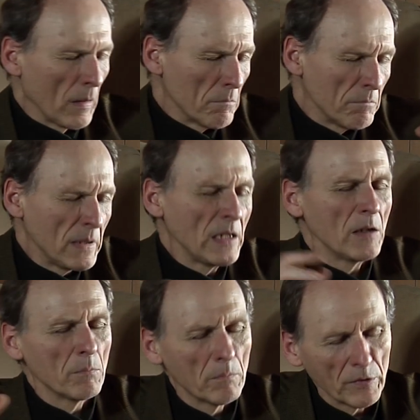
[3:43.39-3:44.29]

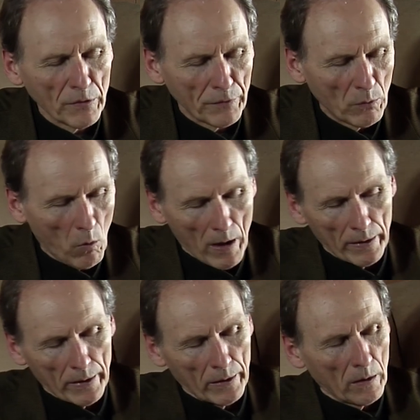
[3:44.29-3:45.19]
memes, if you
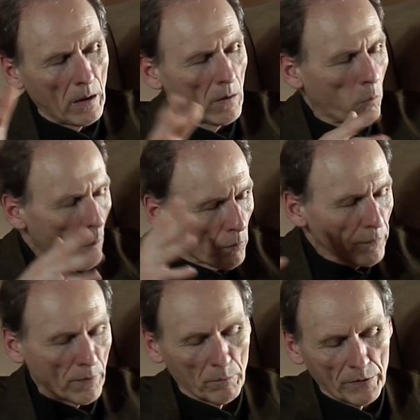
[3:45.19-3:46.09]
want a quote
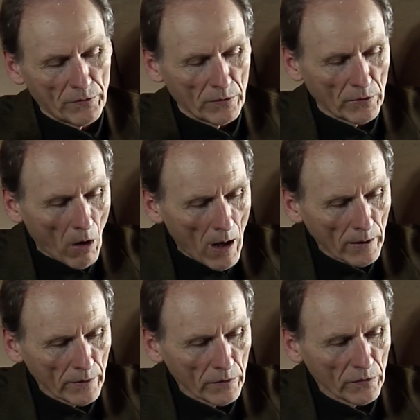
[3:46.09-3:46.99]
from Richard
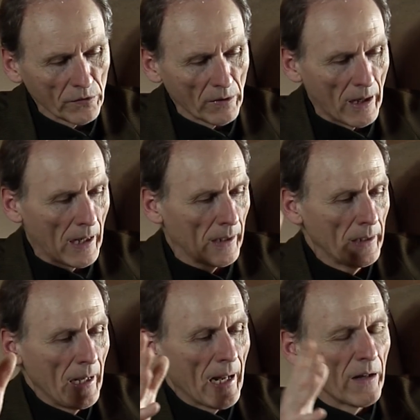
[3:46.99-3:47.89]
Dawkins,
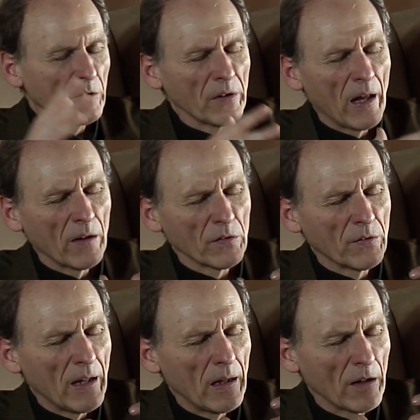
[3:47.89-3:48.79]

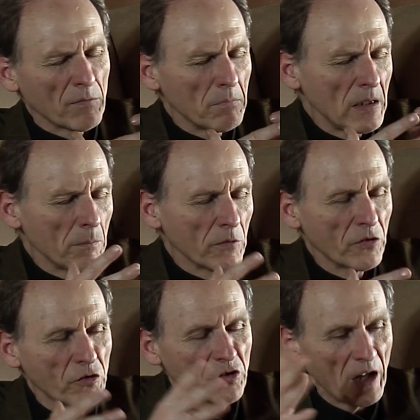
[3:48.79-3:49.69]
as
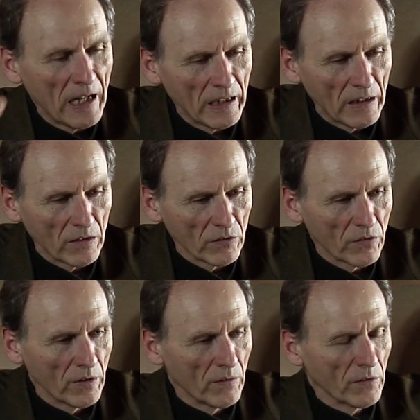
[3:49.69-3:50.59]
memes
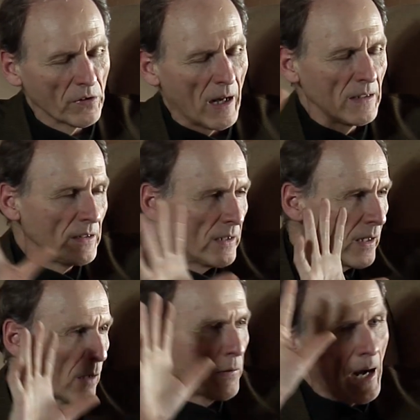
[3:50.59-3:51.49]
change. This
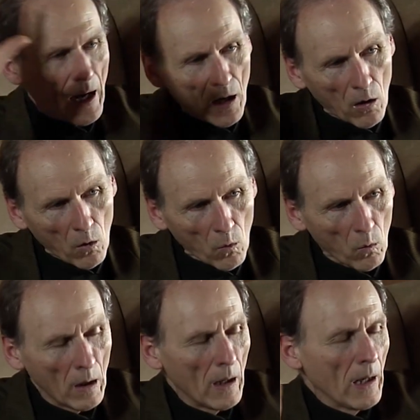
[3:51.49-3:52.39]
idea of
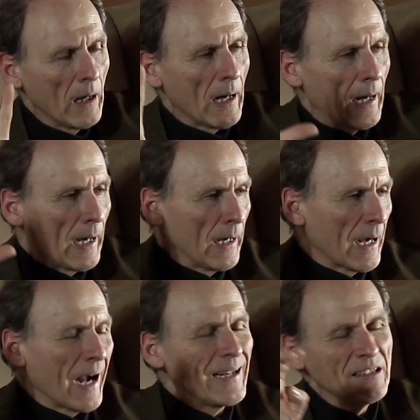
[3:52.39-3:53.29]
how
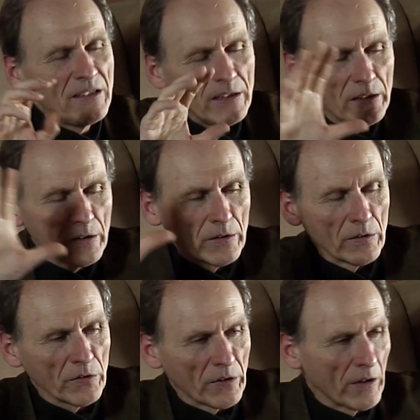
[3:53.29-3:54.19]

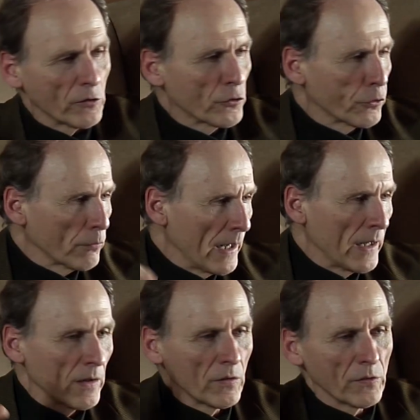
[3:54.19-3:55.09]
ideas and
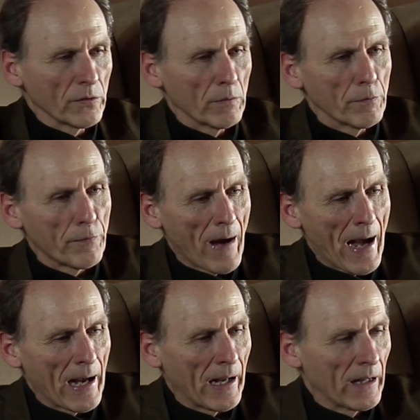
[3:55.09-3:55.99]
trends and
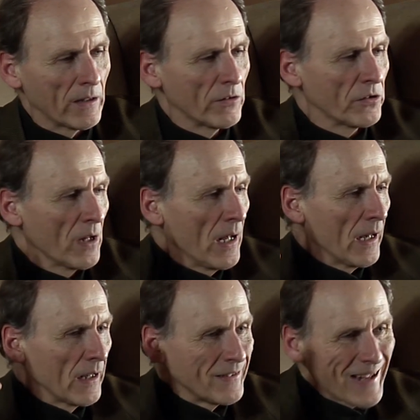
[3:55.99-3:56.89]
fads
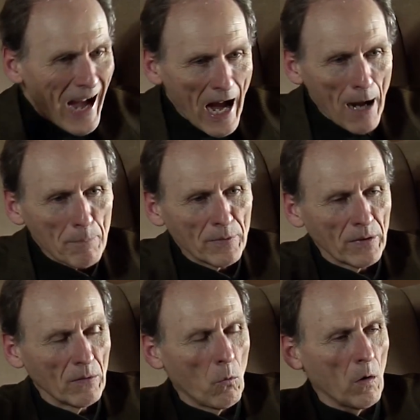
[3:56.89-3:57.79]

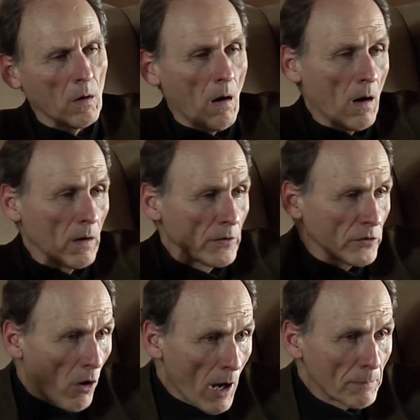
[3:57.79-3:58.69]
adapt or are
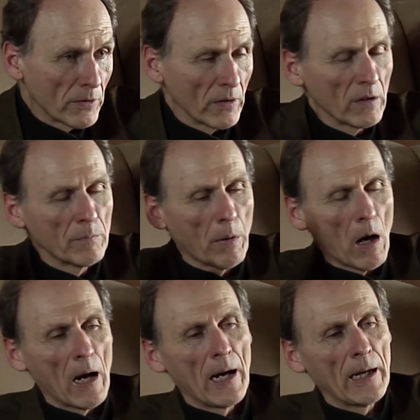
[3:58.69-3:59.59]
adopted
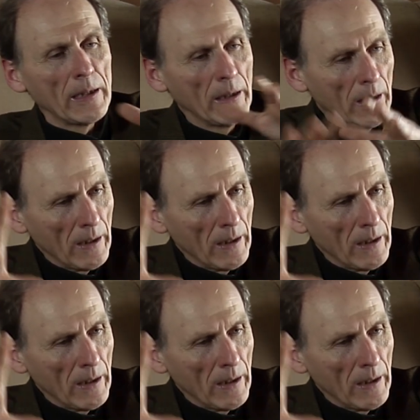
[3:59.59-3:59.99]
by